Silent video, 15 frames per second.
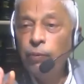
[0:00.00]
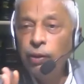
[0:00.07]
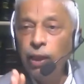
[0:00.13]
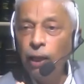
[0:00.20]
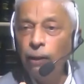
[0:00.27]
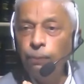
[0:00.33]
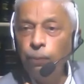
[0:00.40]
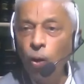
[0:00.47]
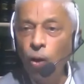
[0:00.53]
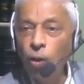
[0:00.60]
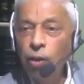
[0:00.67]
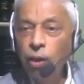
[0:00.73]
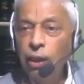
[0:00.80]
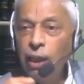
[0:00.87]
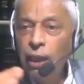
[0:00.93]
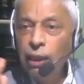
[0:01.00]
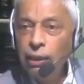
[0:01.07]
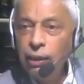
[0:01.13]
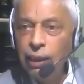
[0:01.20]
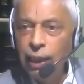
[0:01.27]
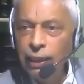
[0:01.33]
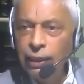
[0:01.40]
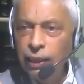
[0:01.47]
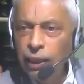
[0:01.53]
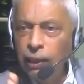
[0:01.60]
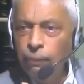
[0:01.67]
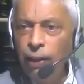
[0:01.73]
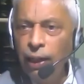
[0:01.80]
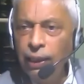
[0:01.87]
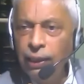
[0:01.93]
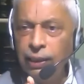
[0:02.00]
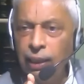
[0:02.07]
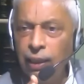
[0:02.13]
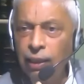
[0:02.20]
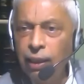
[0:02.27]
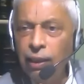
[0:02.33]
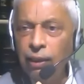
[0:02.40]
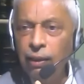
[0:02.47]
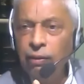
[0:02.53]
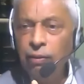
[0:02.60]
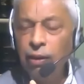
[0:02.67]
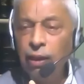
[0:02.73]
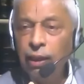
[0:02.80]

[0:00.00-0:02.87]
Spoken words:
Therefore, the legitimate children